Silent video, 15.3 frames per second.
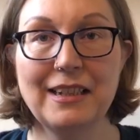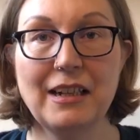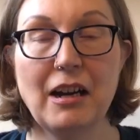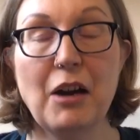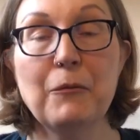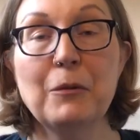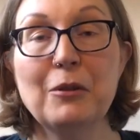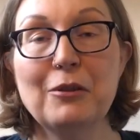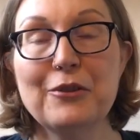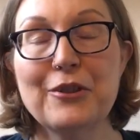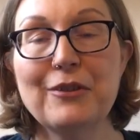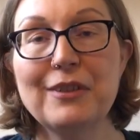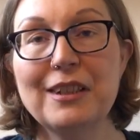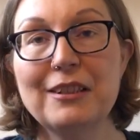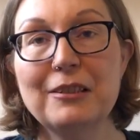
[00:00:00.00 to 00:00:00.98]
I will also
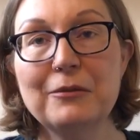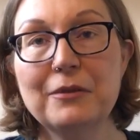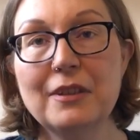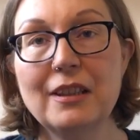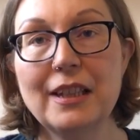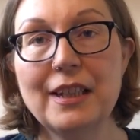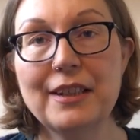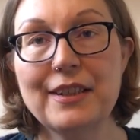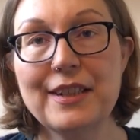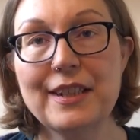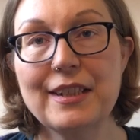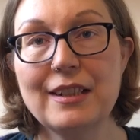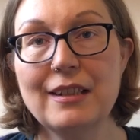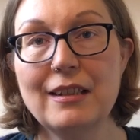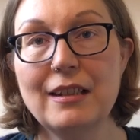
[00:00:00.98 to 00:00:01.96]
include the links
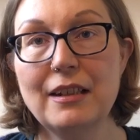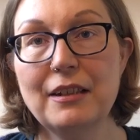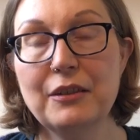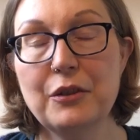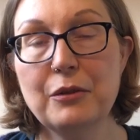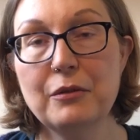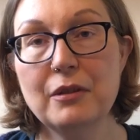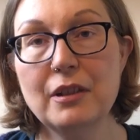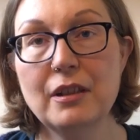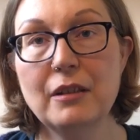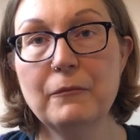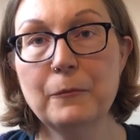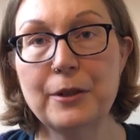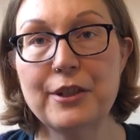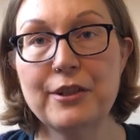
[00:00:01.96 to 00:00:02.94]
to the
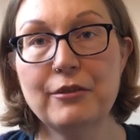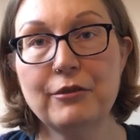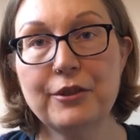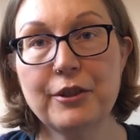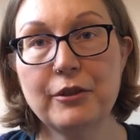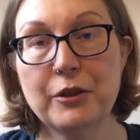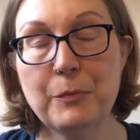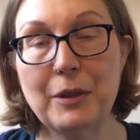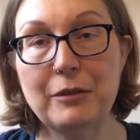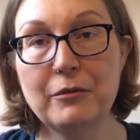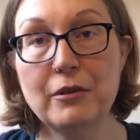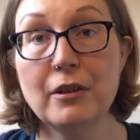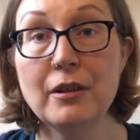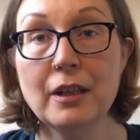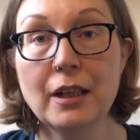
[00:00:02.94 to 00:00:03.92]
West Yorkshire
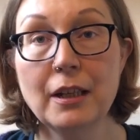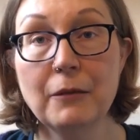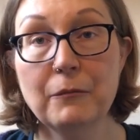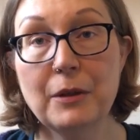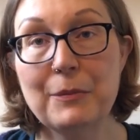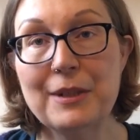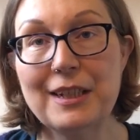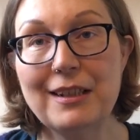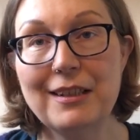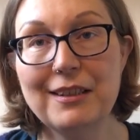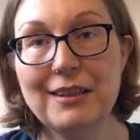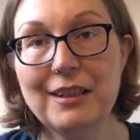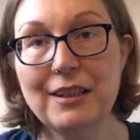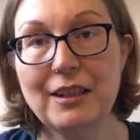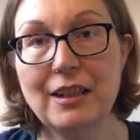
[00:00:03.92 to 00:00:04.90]
Spinner website
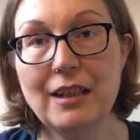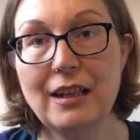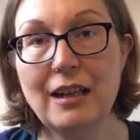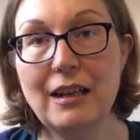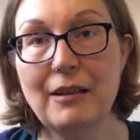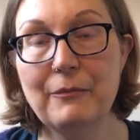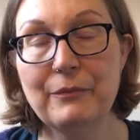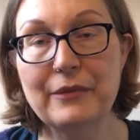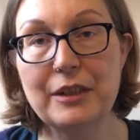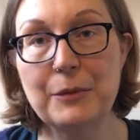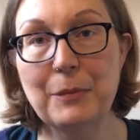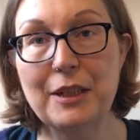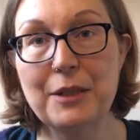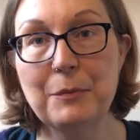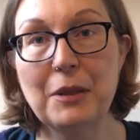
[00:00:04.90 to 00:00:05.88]
in a
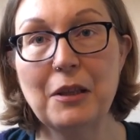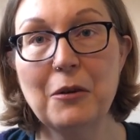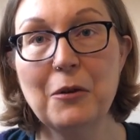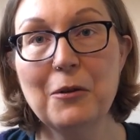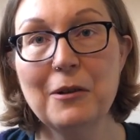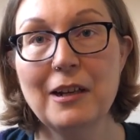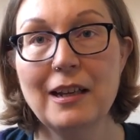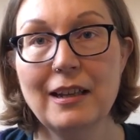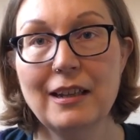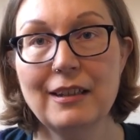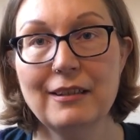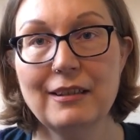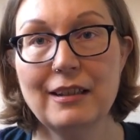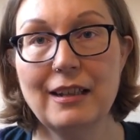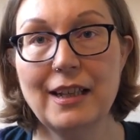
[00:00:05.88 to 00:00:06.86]
space below,
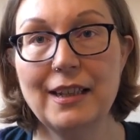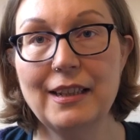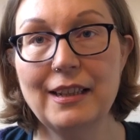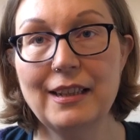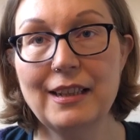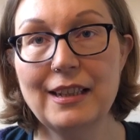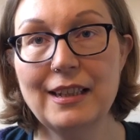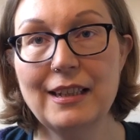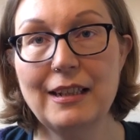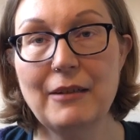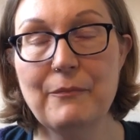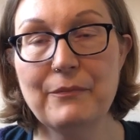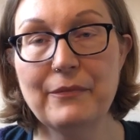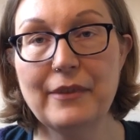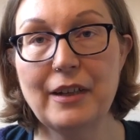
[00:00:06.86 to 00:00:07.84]
and
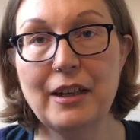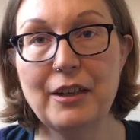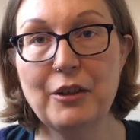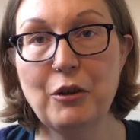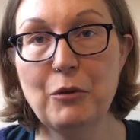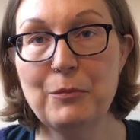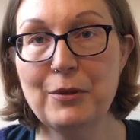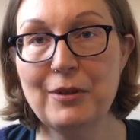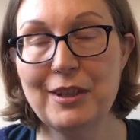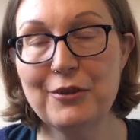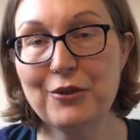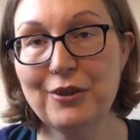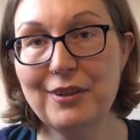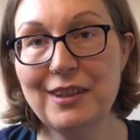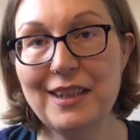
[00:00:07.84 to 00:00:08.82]
I hope you
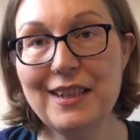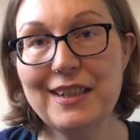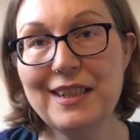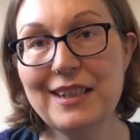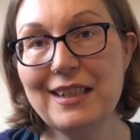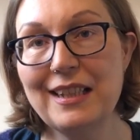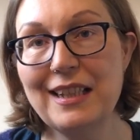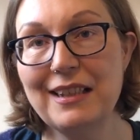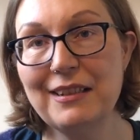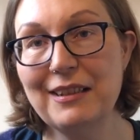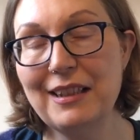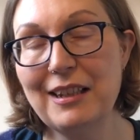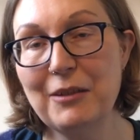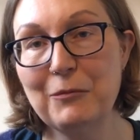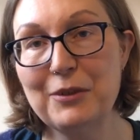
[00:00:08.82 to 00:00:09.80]
enjoyed this, and
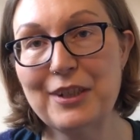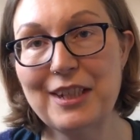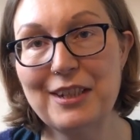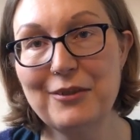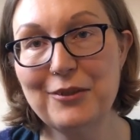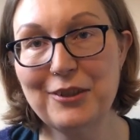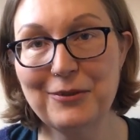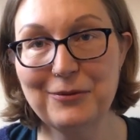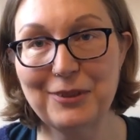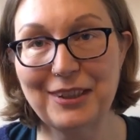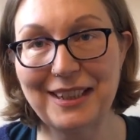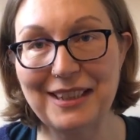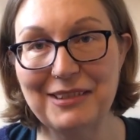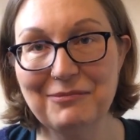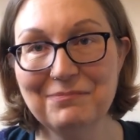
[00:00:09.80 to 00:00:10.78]
I will see you soon
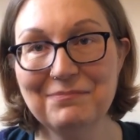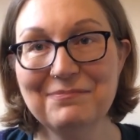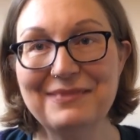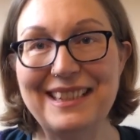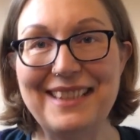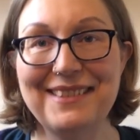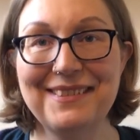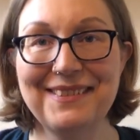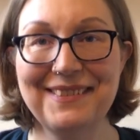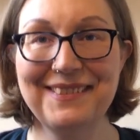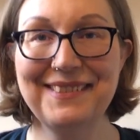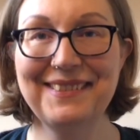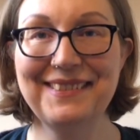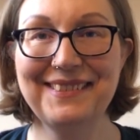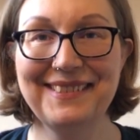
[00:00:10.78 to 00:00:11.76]
again.
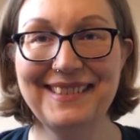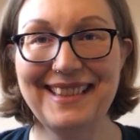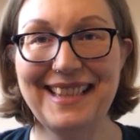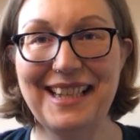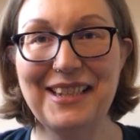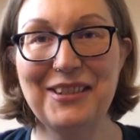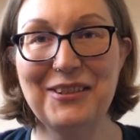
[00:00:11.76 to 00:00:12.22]
Thank